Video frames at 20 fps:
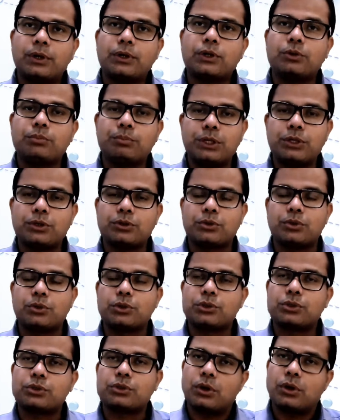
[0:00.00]
human
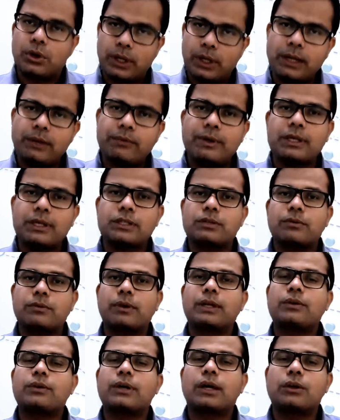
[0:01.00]
resource, anyways,
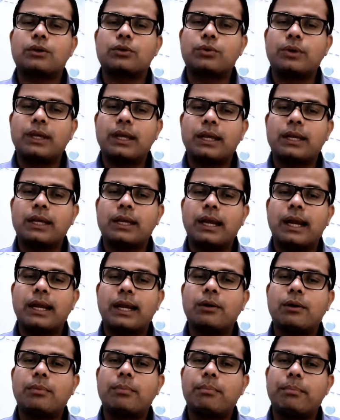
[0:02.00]
when you are doing any kind
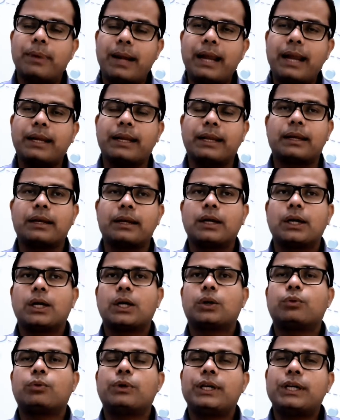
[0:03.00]
of planning,
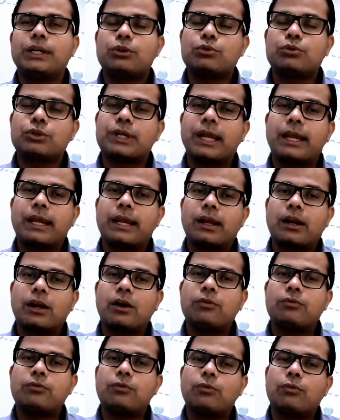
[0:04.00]
we need to take care
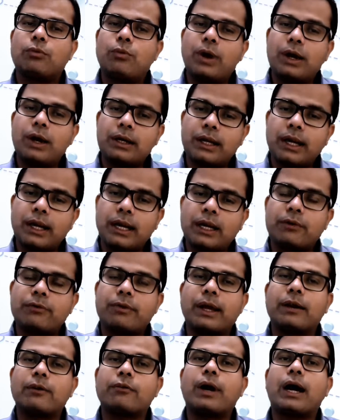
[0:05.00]
of what kind of
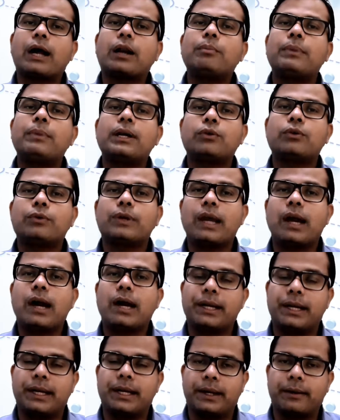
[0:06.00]
environment we
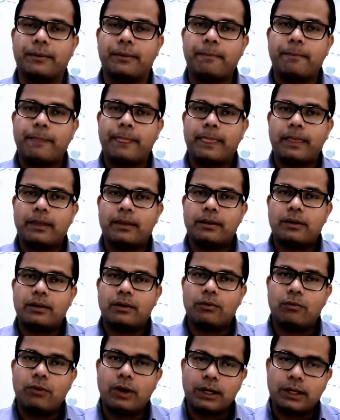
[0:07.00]
are in,
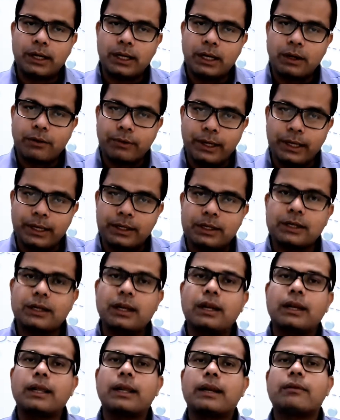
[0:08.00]
what kind of
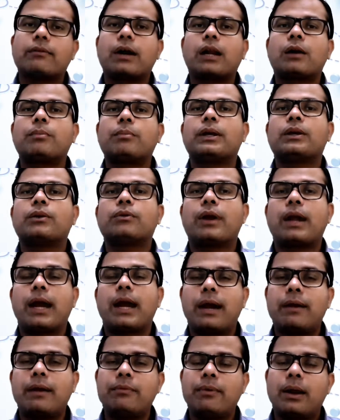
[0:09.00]
internal environment we
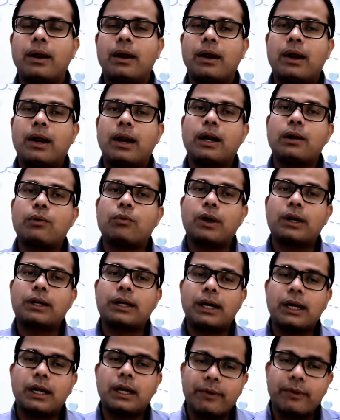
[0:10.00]
have, and what
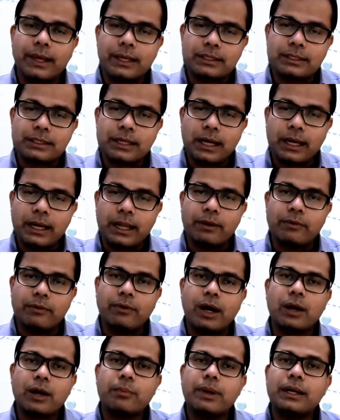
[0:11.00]
kind of external
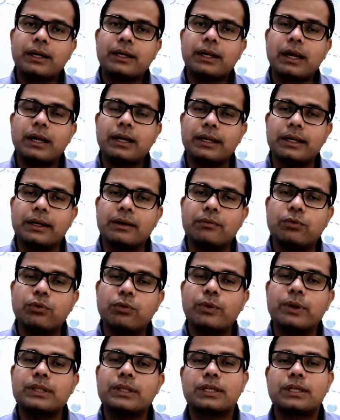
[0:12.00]
environmental
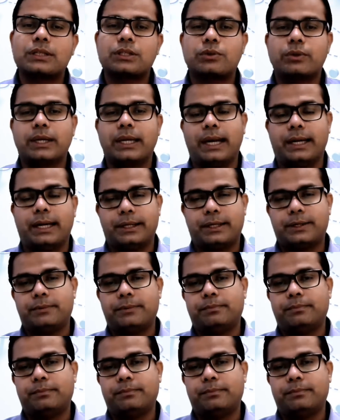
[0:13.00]
influences we get.